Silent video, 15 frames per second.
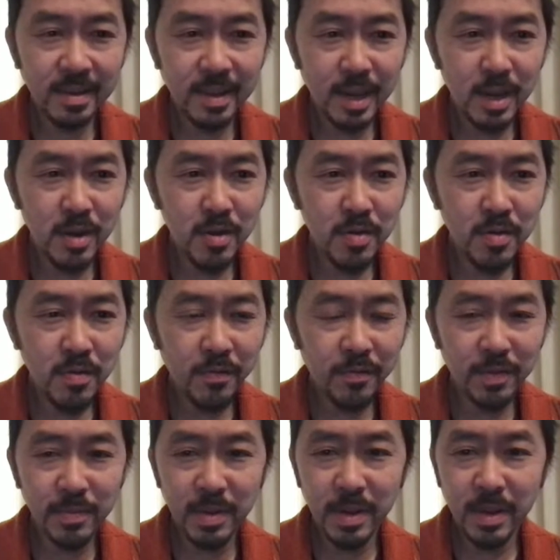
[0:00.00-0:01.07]
hello
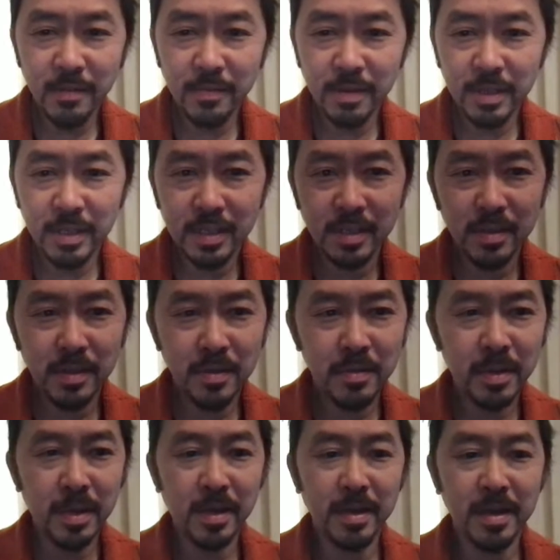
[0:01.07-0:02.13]
from lovely
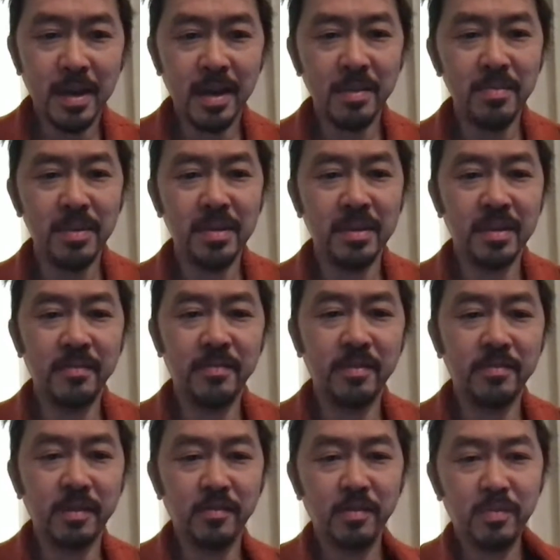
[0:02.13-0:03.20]
Sedona. A comment if
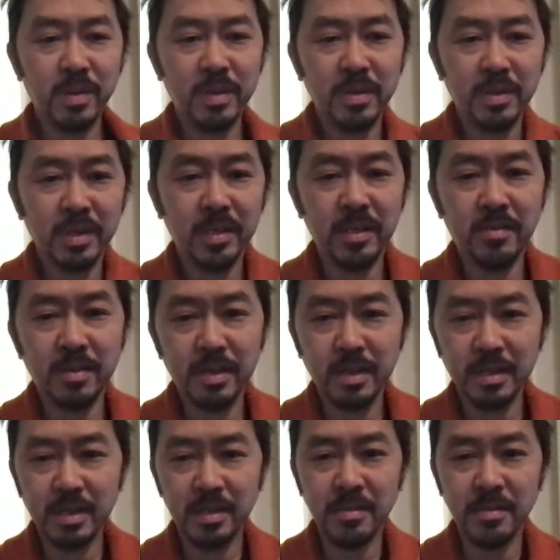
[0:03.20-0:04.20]
you've ever been to Sedona,